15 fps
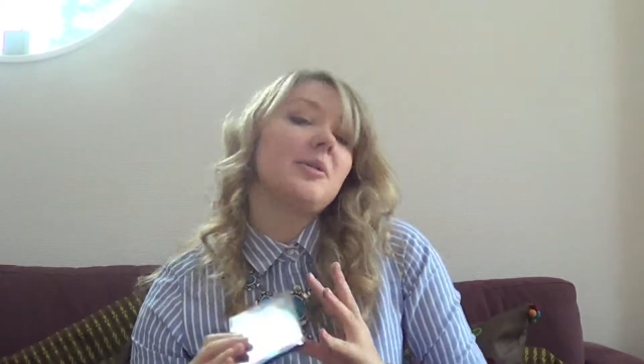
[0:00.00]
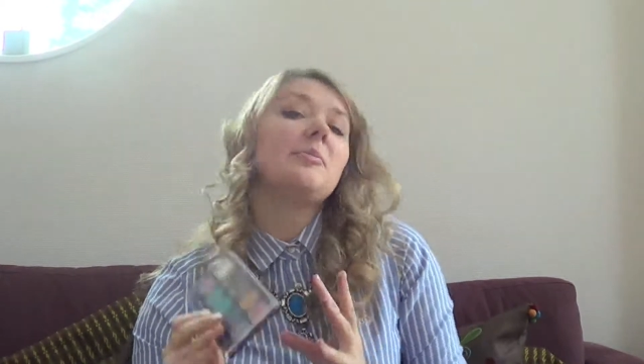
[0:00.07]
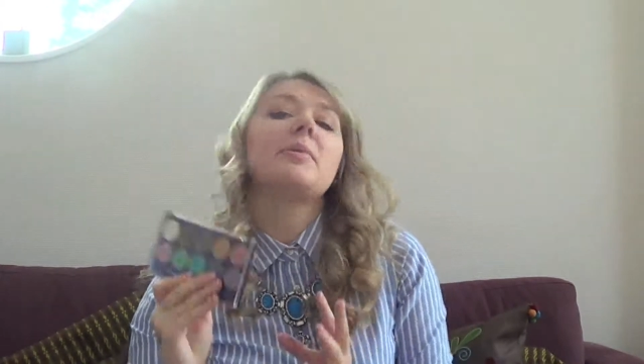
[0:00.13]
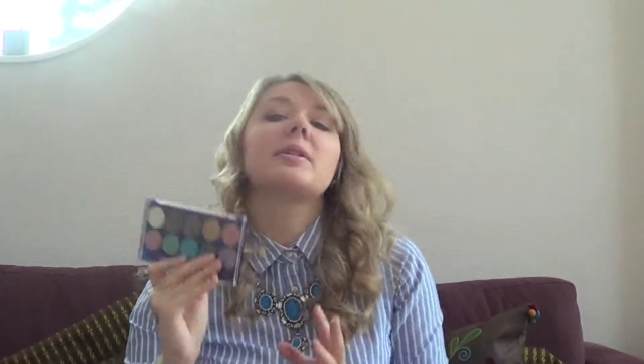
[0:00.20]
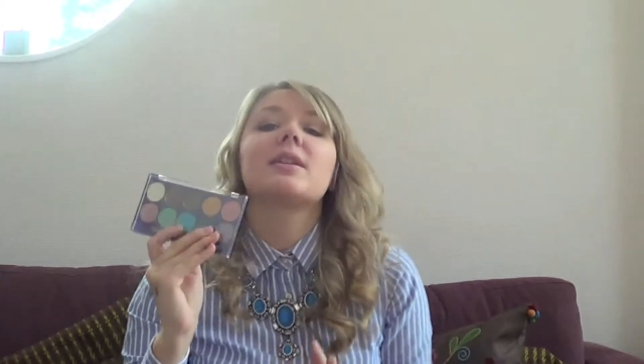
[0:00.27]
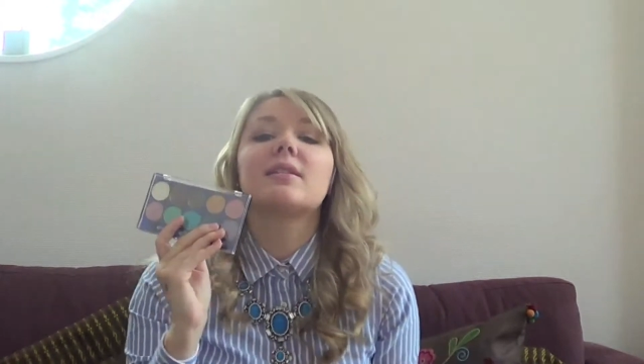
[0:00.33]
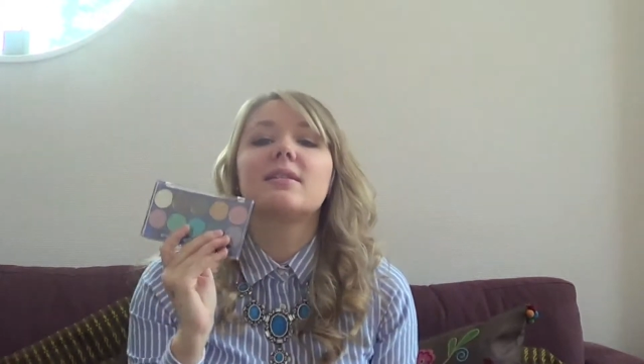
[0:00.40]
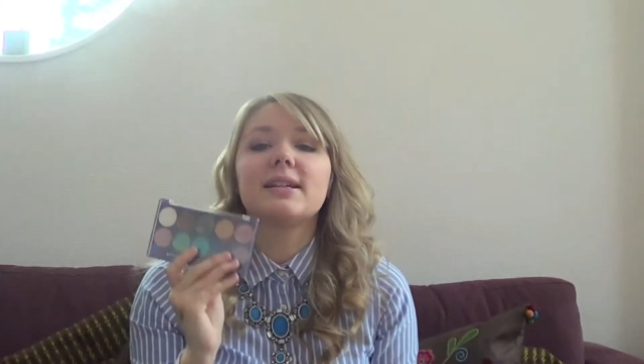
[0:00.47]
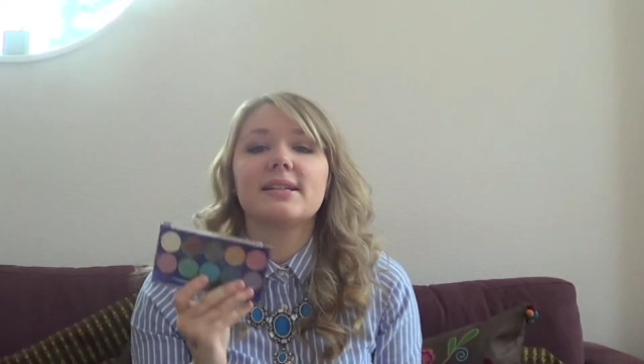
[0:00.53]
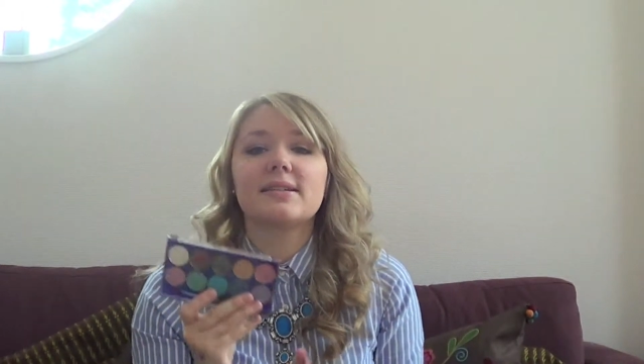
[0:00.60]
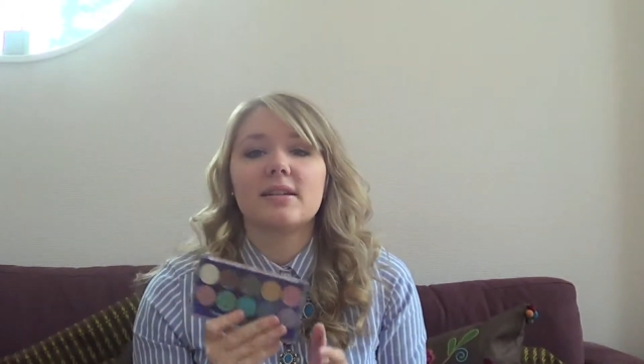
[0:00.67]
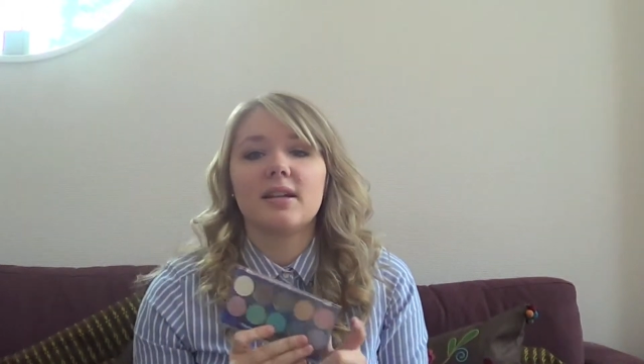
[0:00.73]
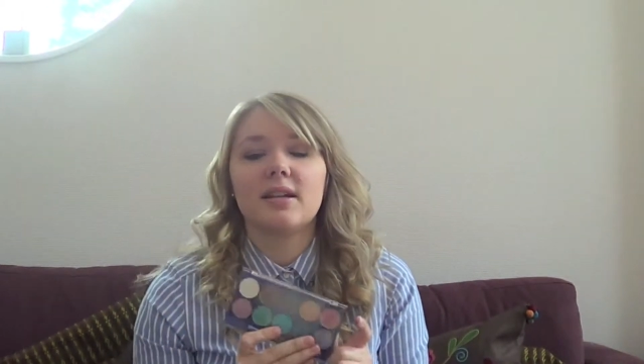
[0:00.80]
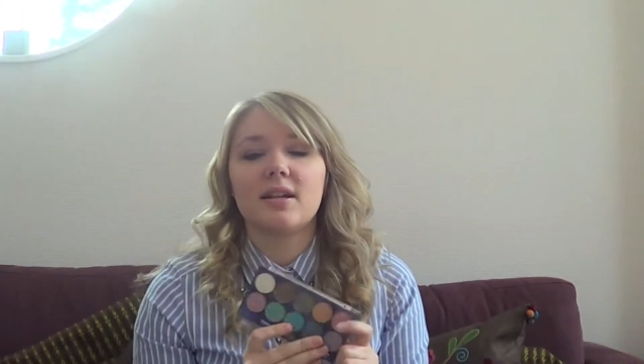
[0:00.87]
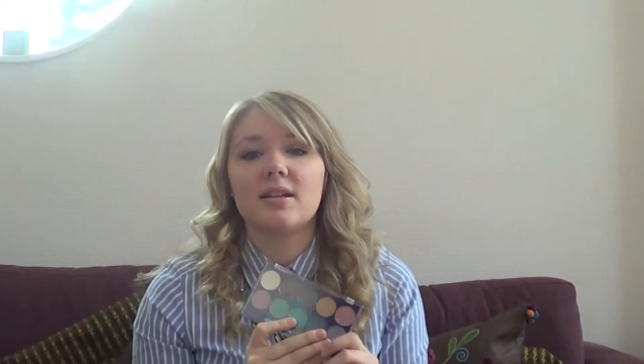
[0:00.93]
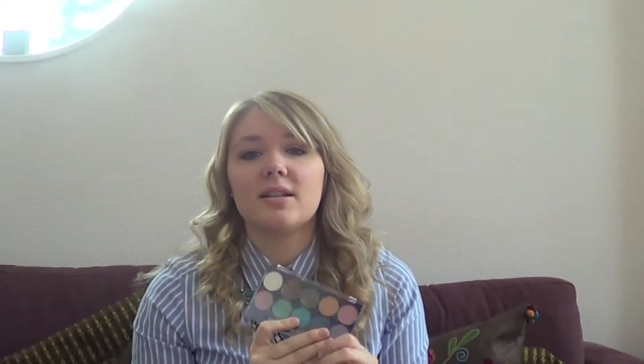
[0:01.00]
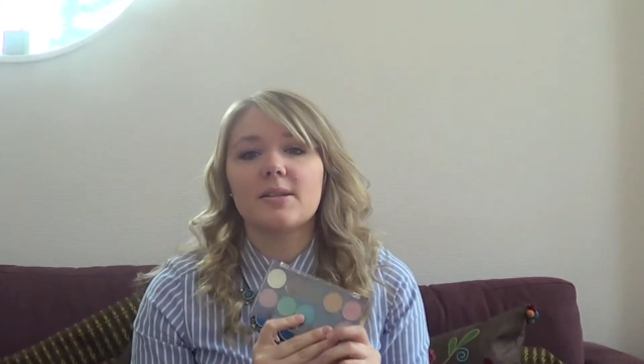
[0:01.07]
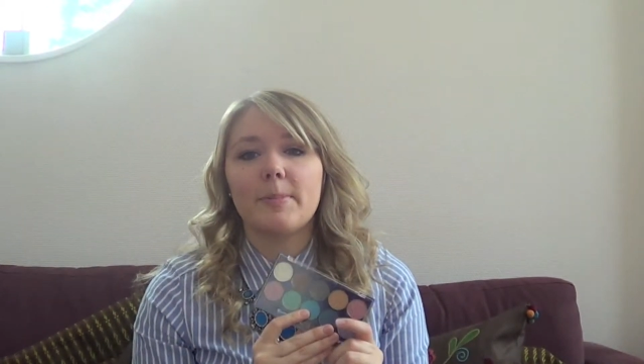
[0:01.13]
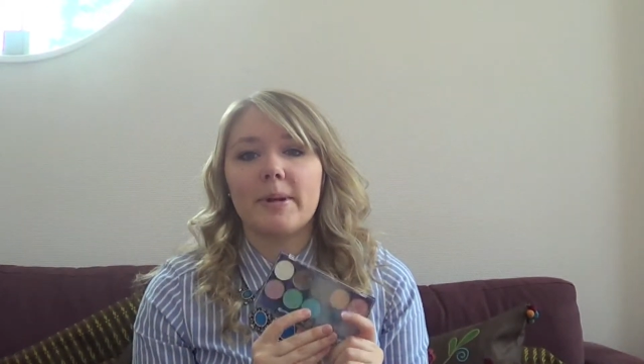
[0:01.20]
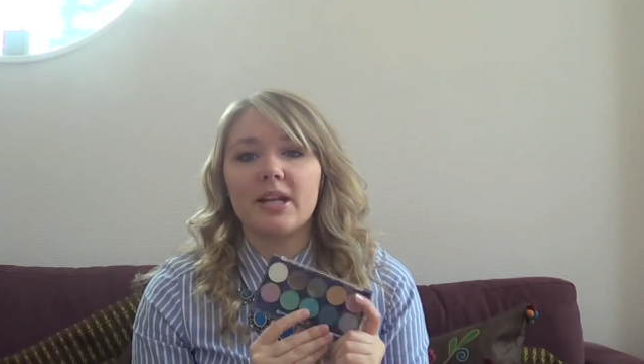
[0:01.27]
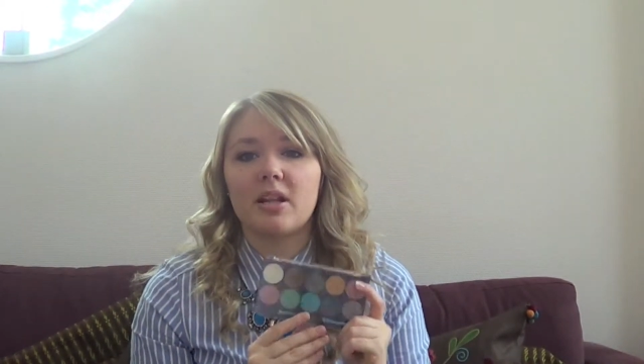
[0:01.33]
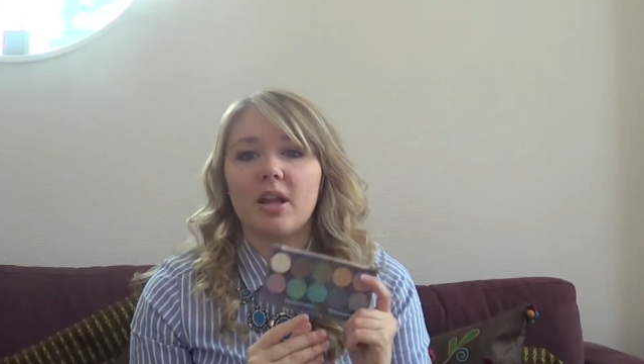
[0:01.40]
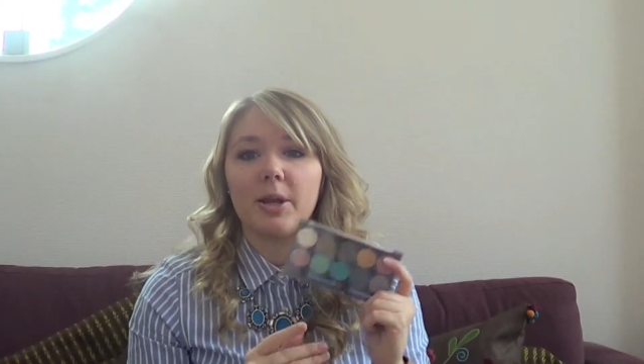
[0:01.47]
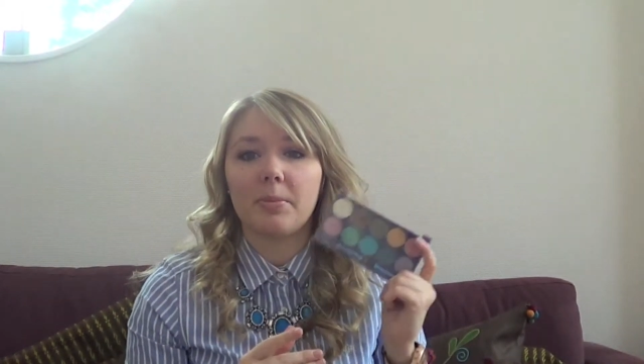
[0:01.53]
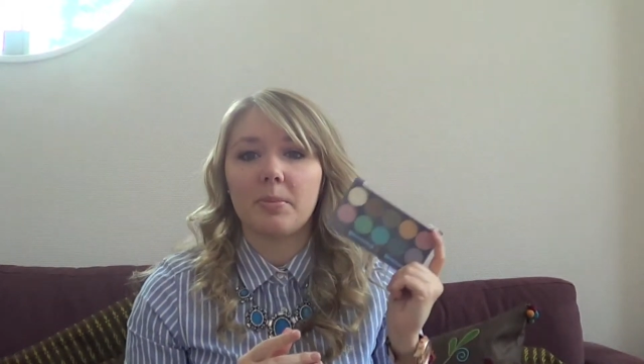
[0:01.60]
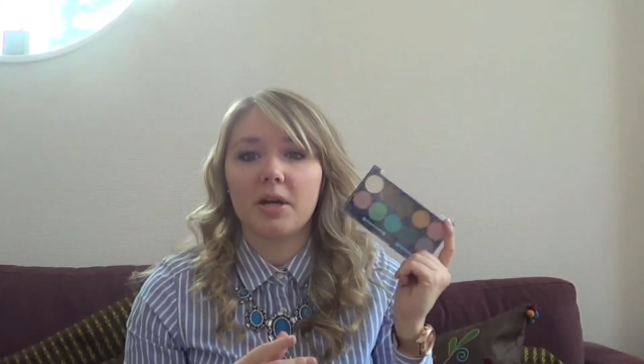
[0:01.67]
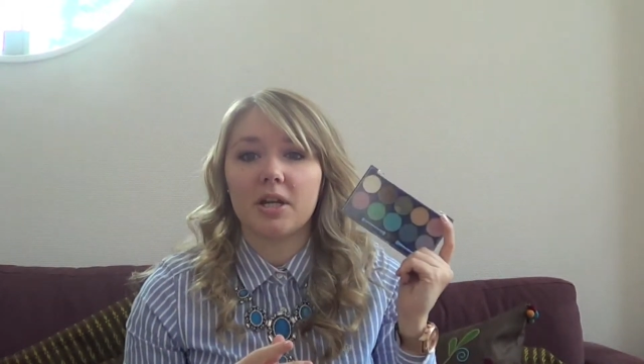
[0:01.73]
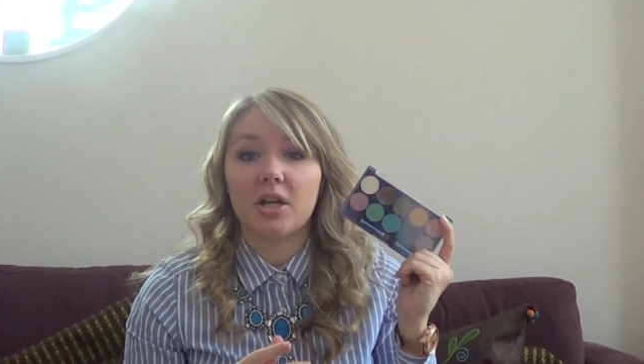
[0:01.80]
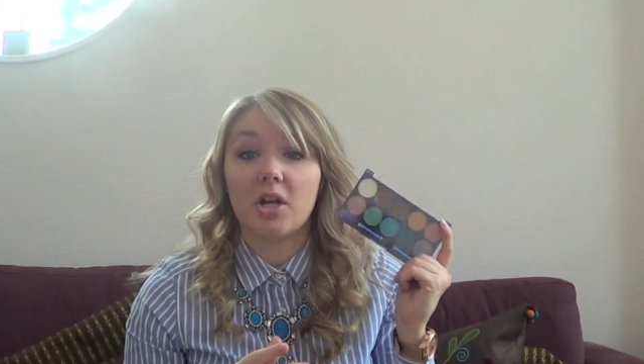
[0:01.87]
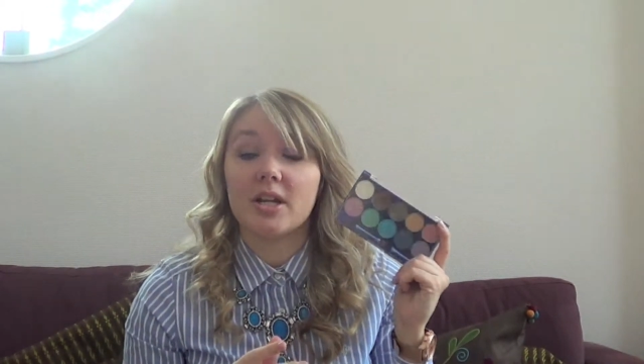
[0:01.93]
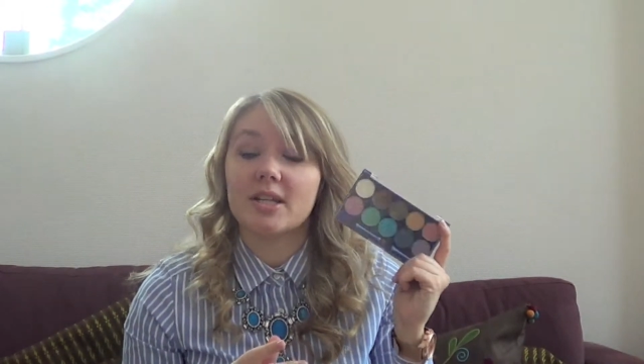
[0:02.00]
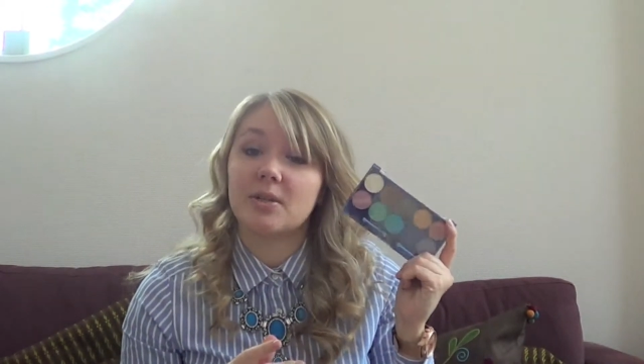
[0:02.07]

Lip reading: But at least I didn't spend a lot of money on it,